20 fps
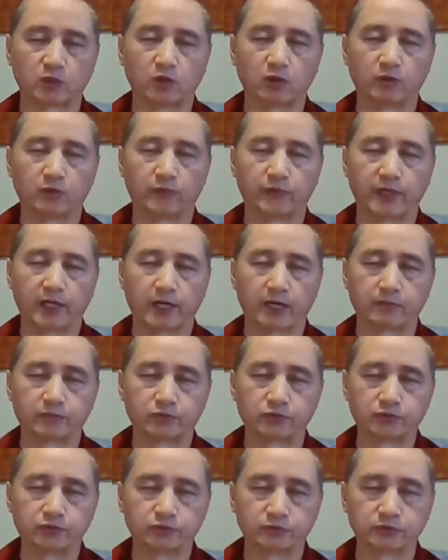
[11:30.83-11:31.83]
all the way
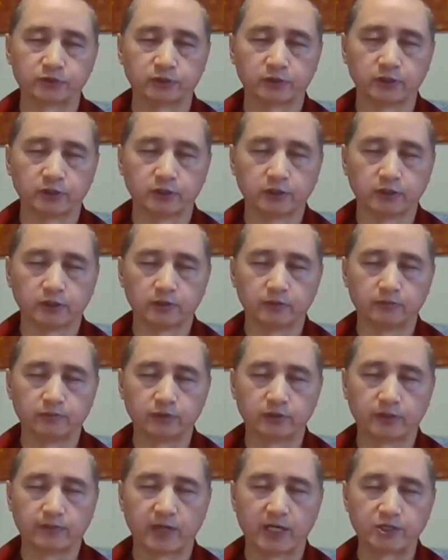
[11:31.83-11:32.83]
up to Buddha